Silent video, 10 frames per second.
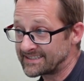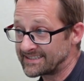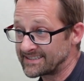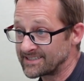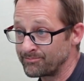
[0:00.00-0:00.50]

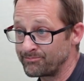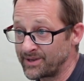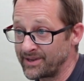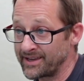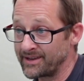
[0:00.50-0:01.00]
It's a
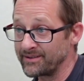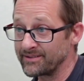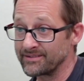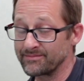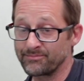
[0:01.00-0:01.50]
big
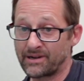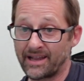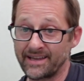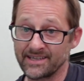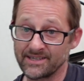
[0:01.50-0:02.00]

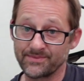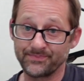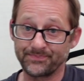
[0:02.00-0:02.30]
place,